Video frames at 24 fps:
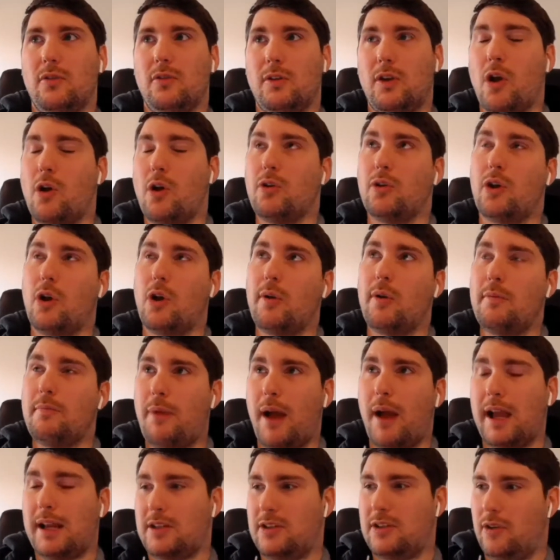go, going
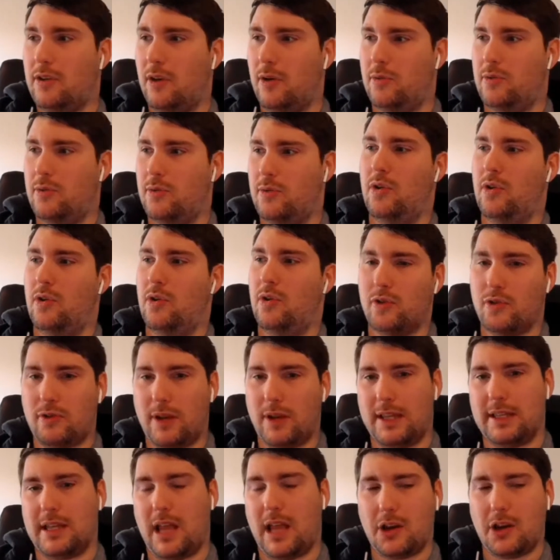back to those
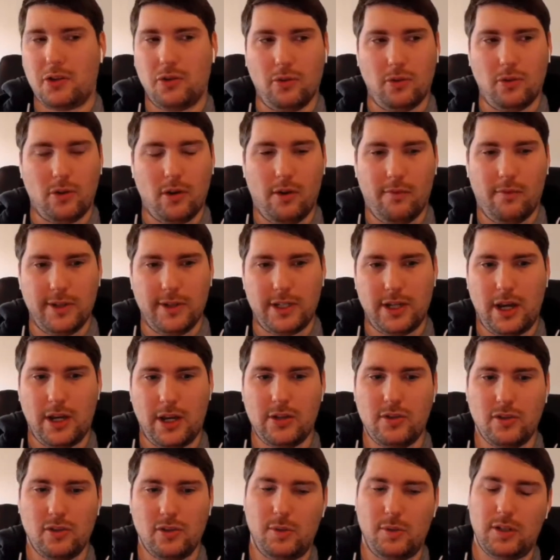non-transactional
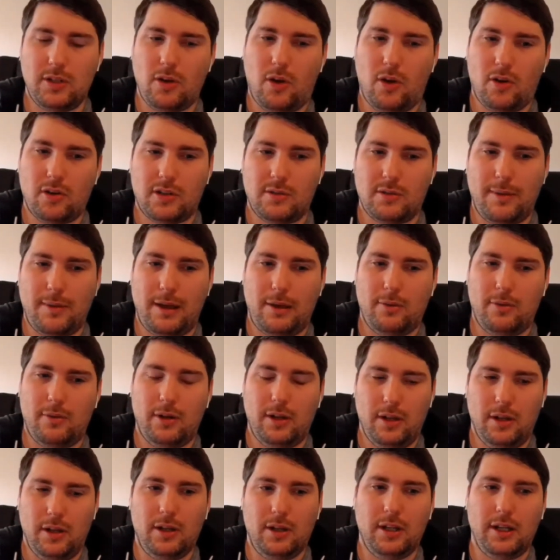conversations we talked about
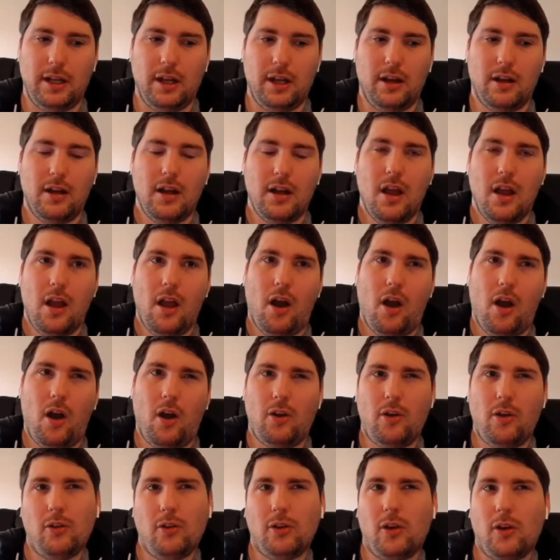earlier hmm.
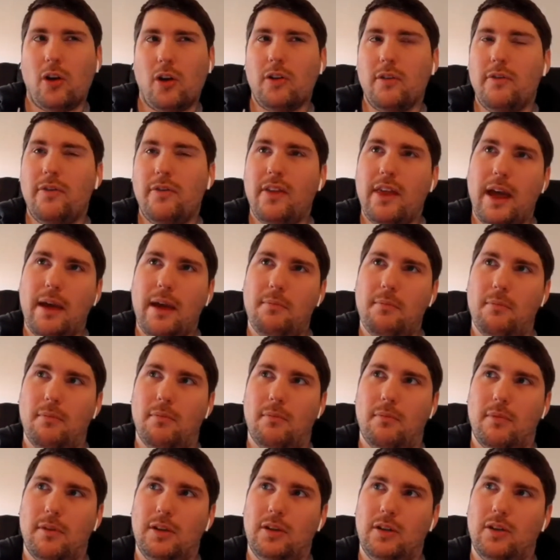a, a, lot of
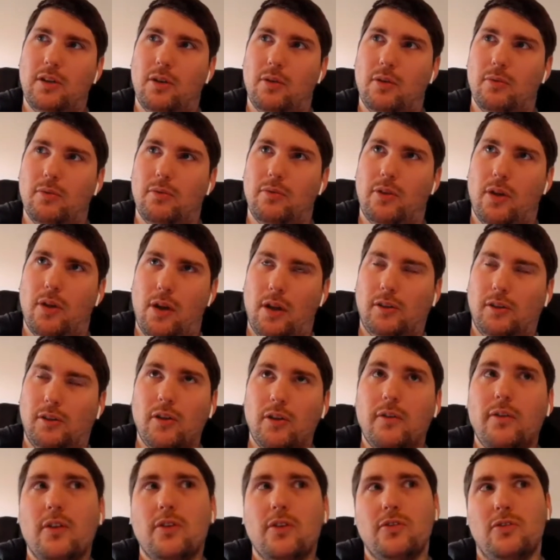them you know the, a
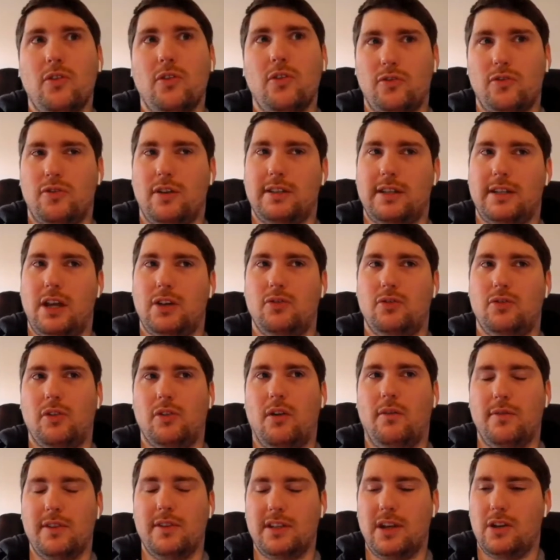lot of those non-transactional
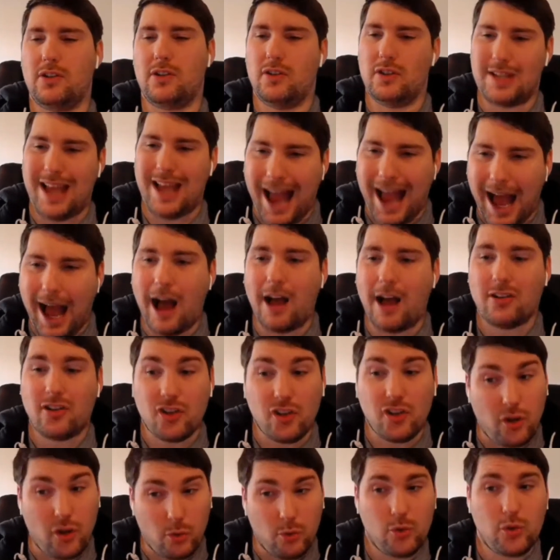conversations are
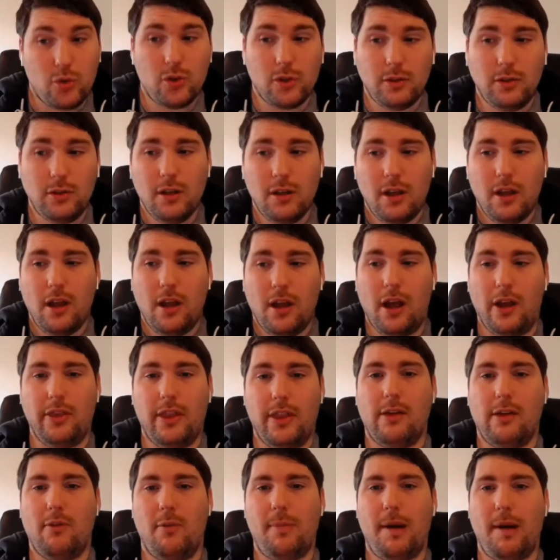social and
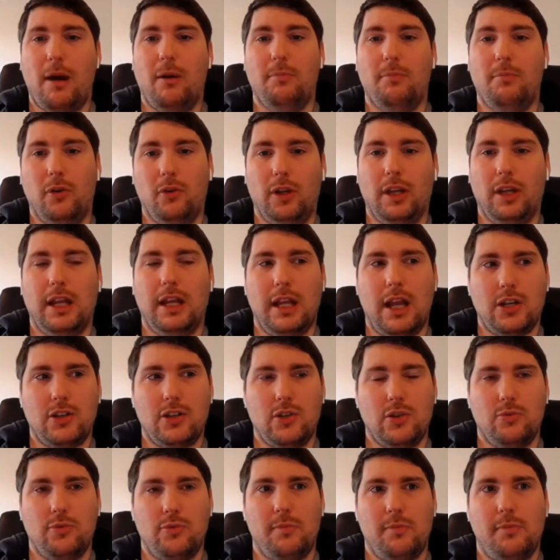they're about building
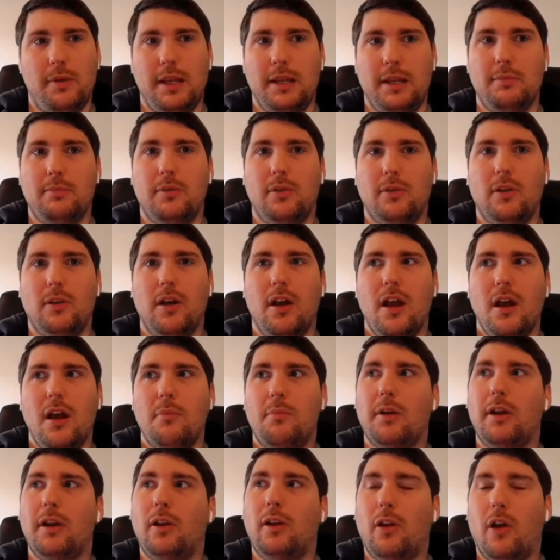connections with people.
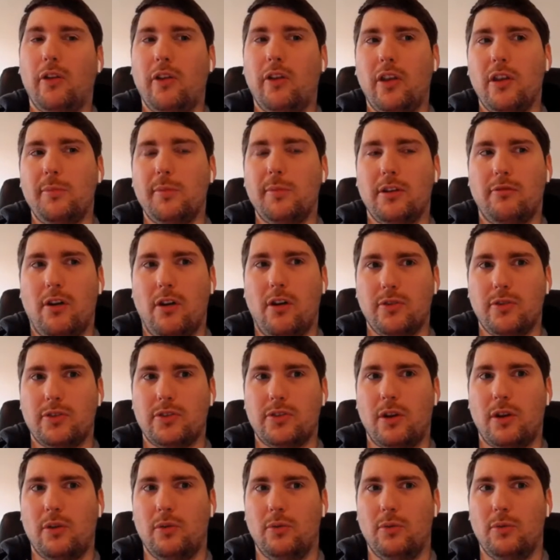But a lot of them are
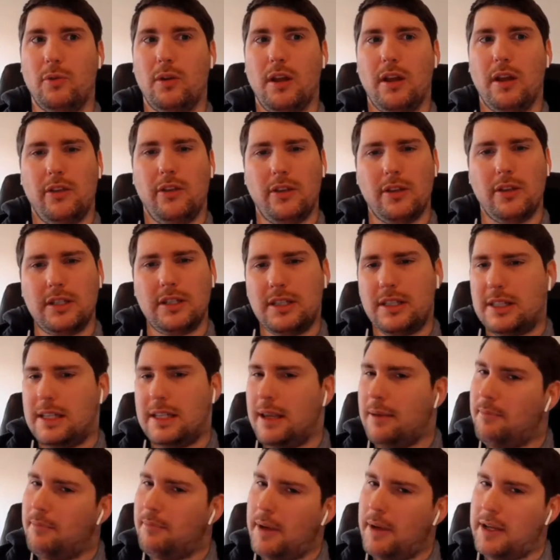also the
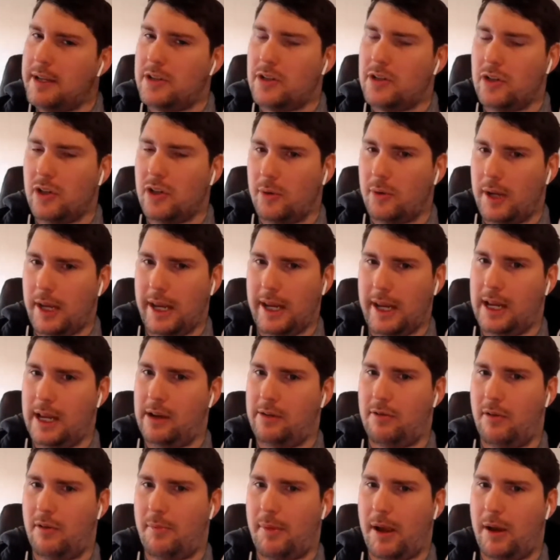tidbits you
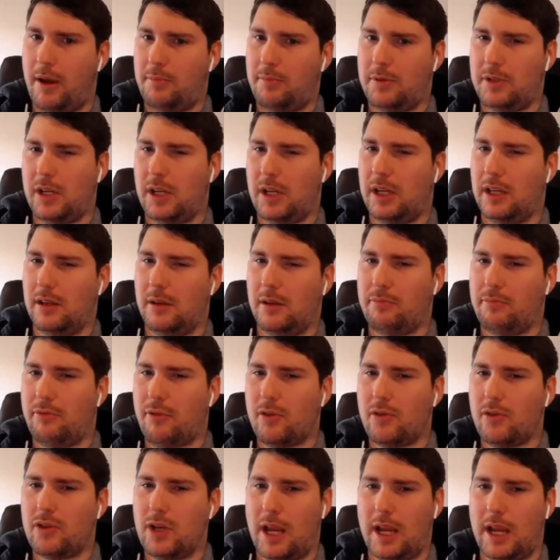hear about particular
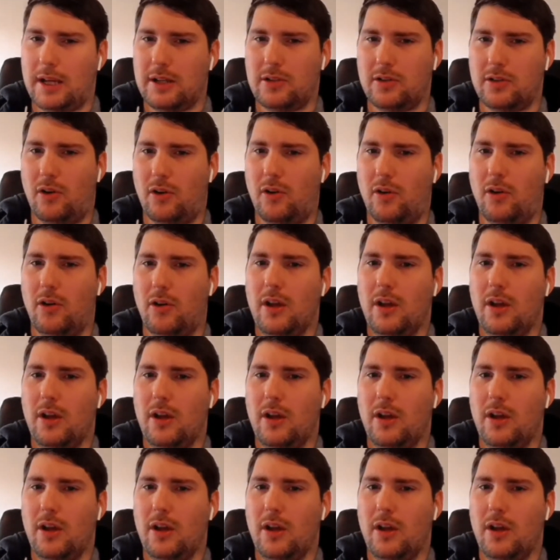projects or